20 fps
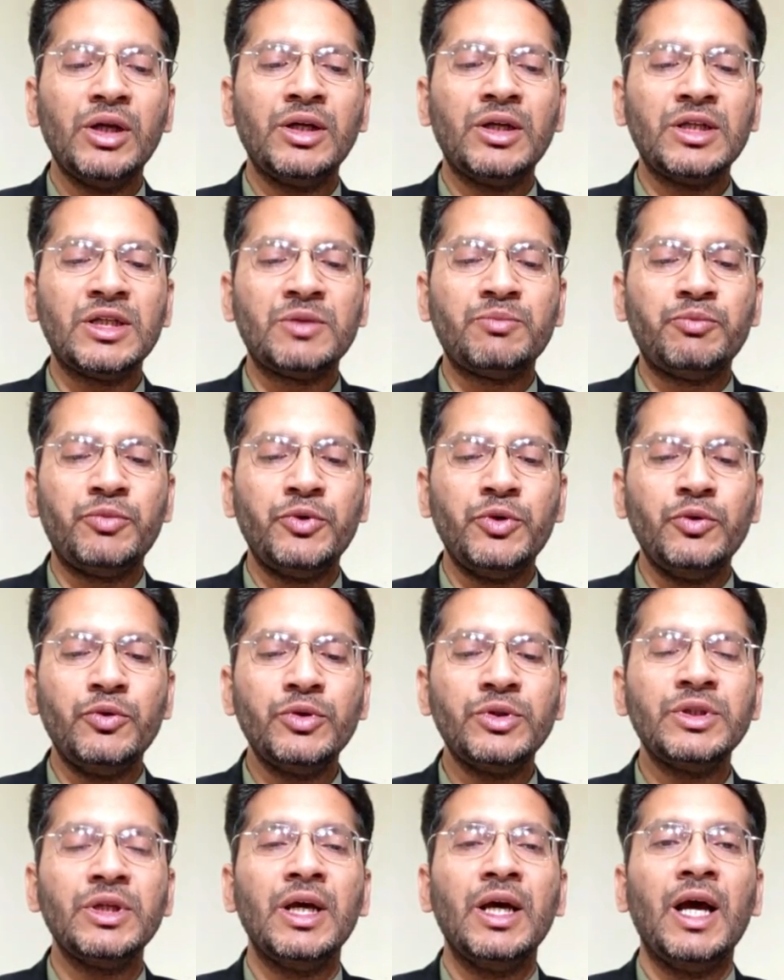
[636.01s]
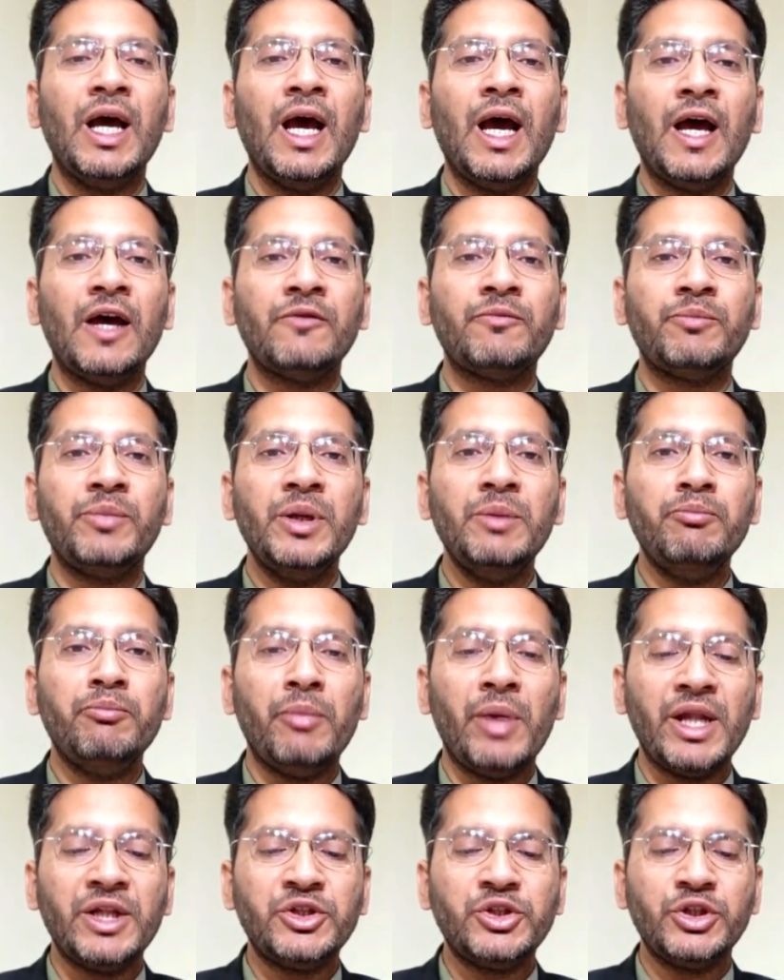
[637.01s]
the disputes have
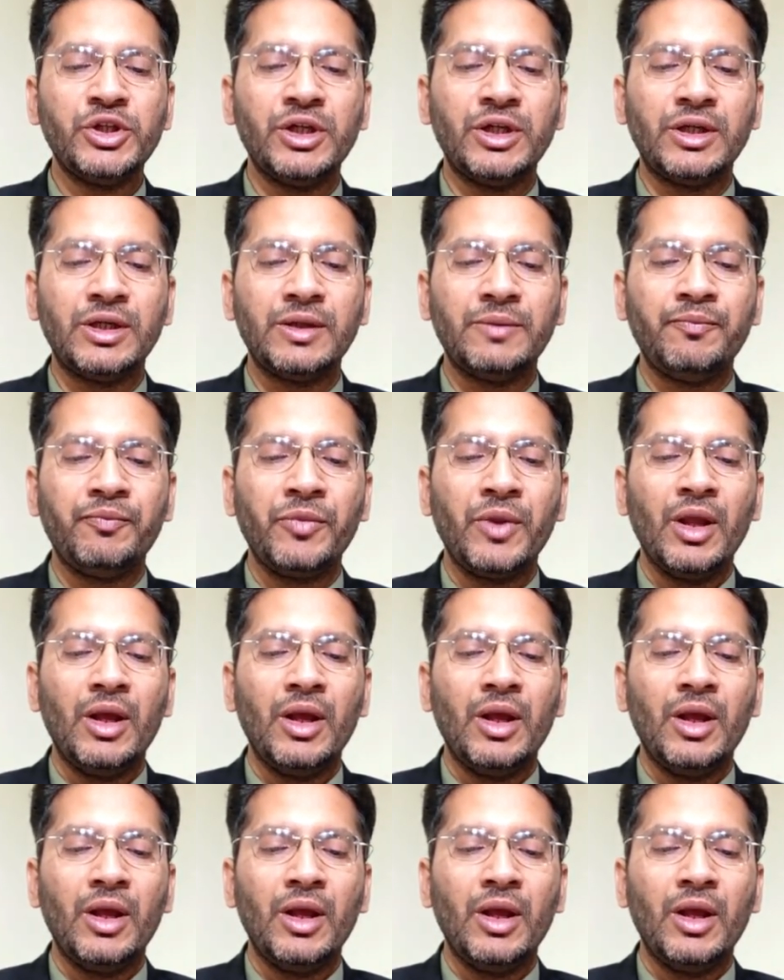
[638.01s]
been mentioned.